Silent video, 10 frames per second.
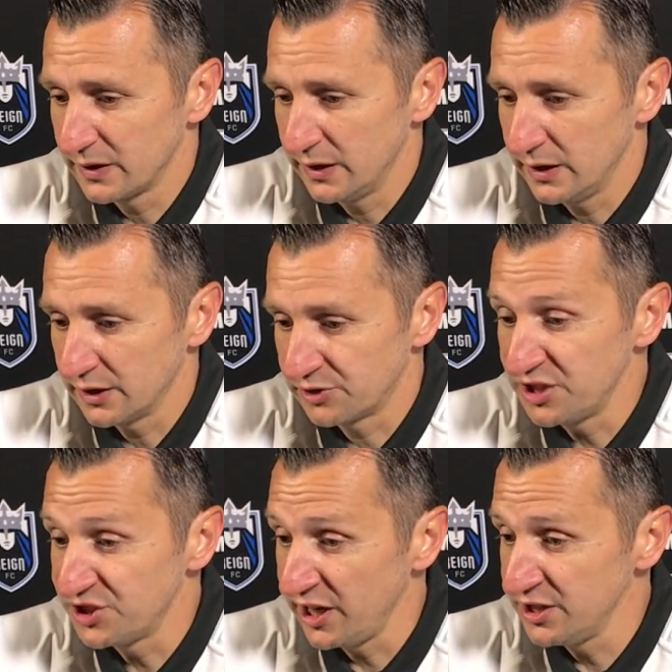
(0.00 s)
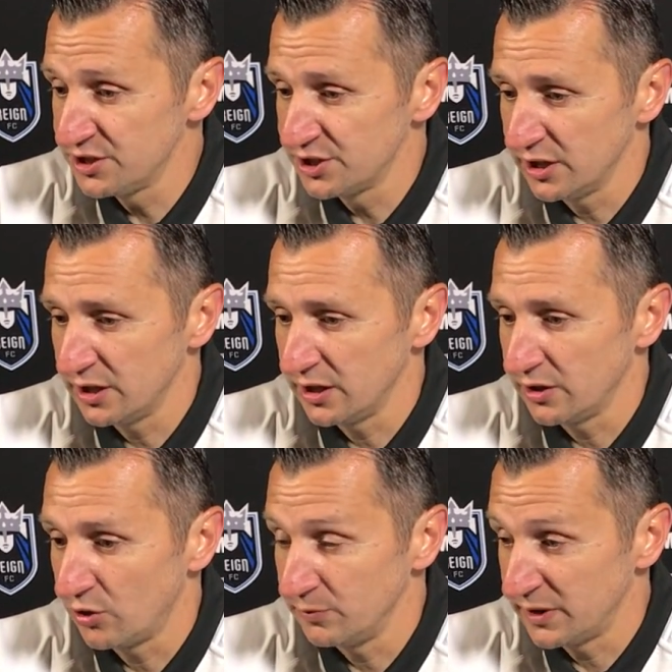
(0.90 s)
Uh, great change
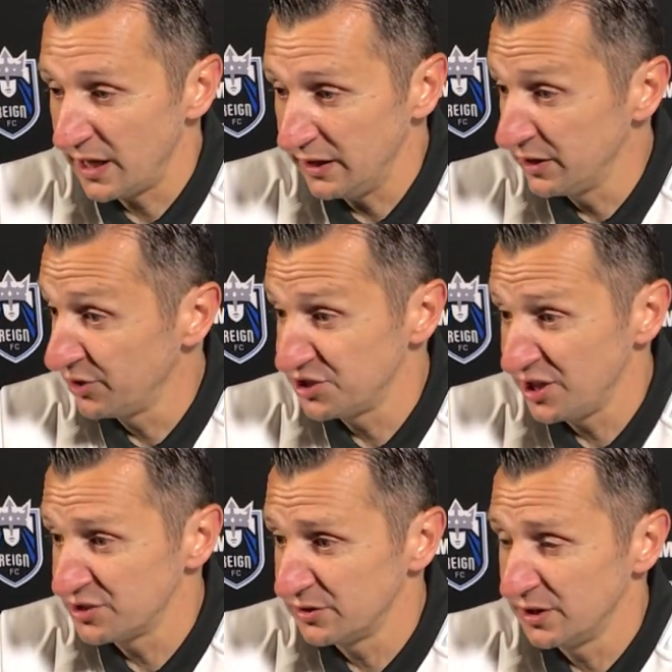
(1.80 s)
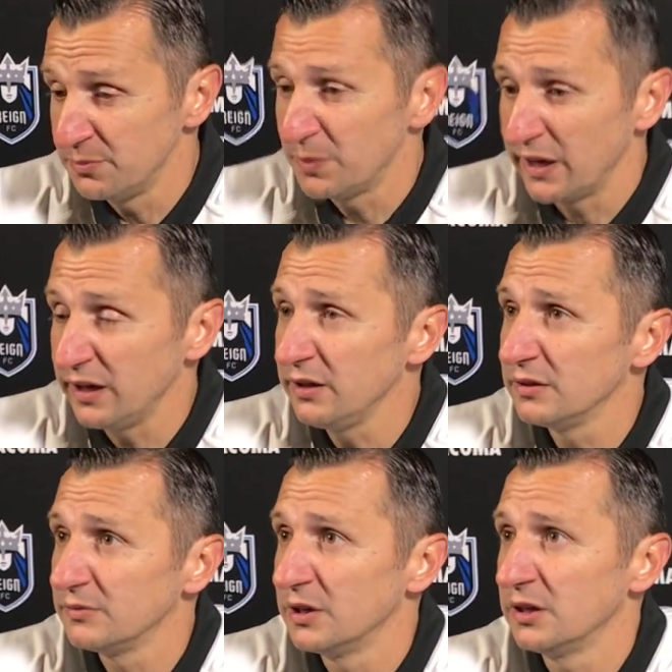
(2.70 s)
uh, of mentality, great change in play
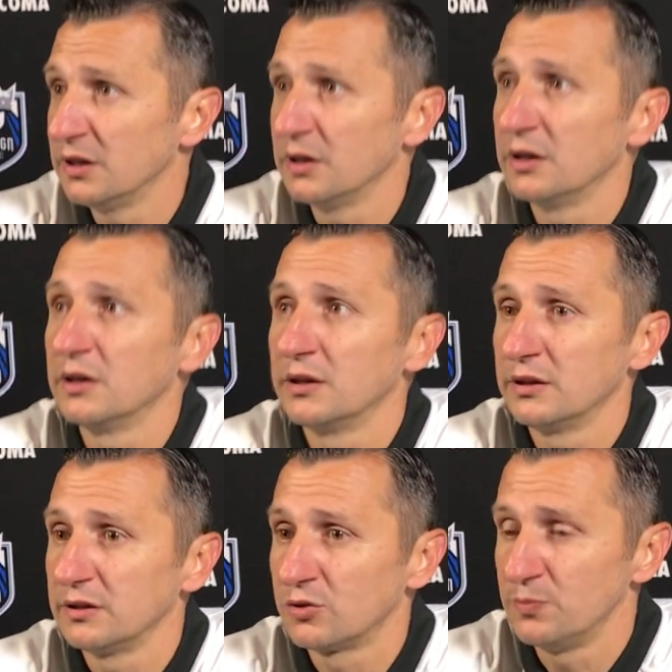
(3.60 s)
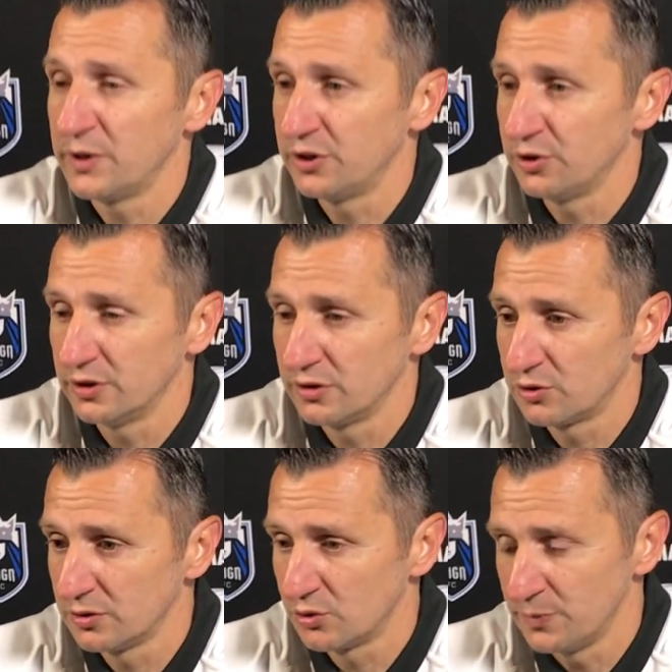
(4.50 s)
uh, compared to the
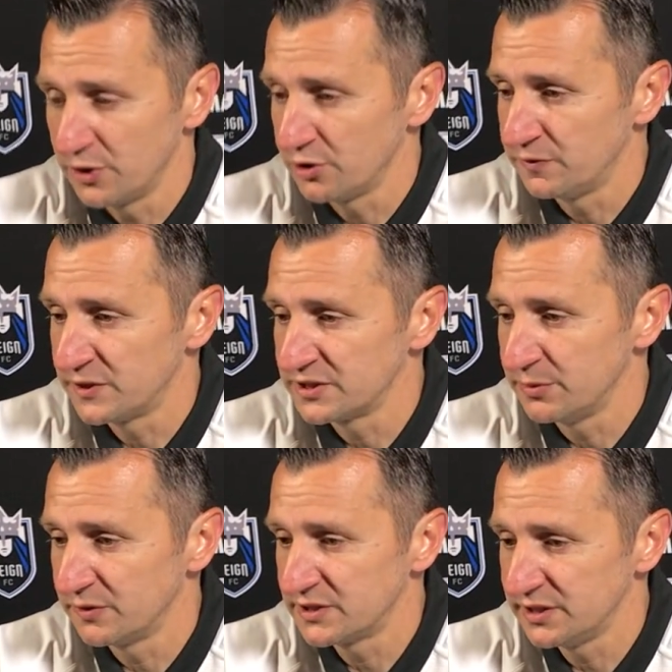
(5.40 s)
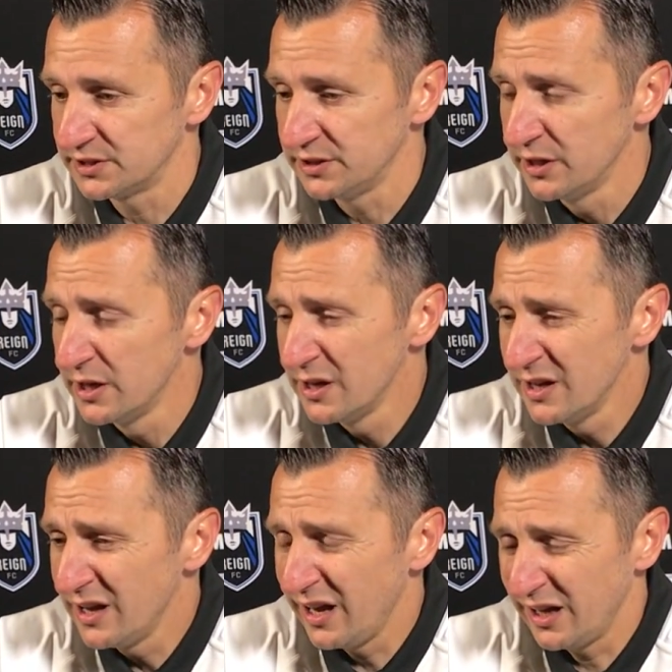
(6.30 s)
compared to the first game of the season,
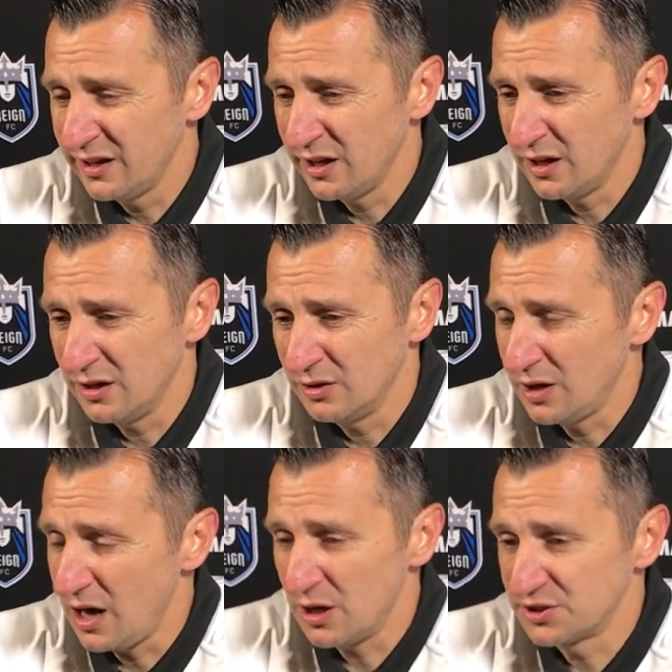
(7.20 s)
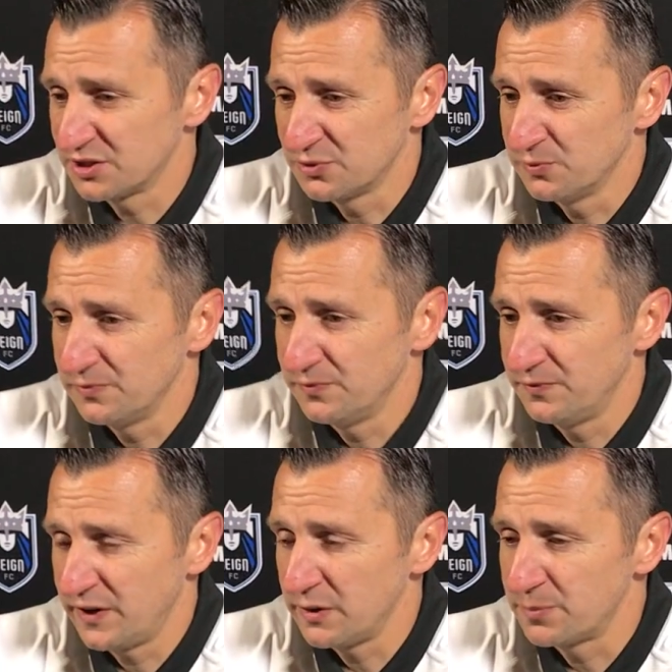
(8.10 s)
and I was just
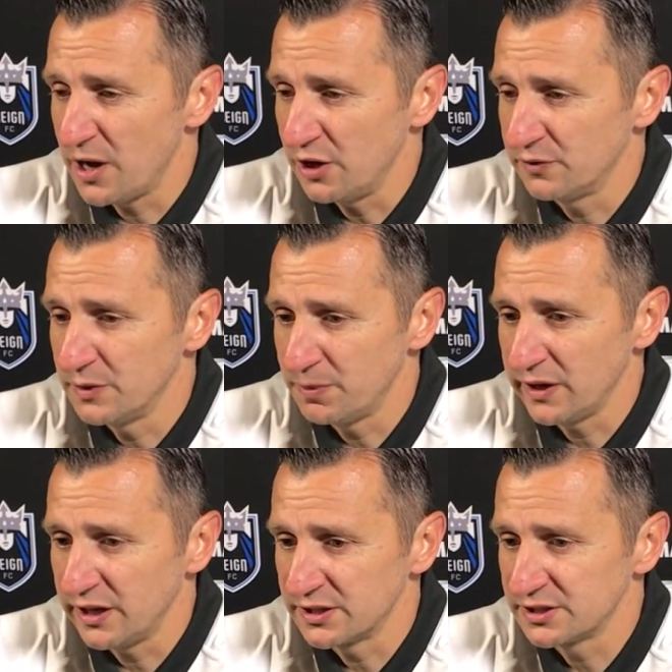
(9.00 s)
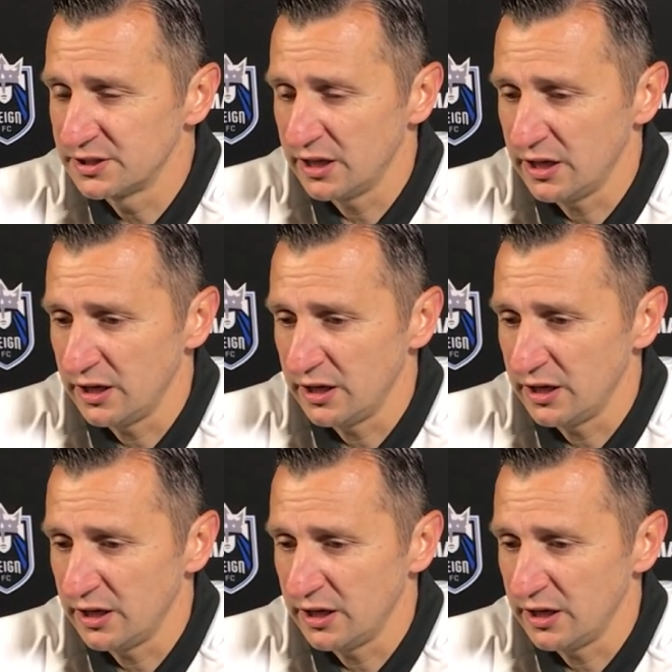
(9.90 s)
very proud of the players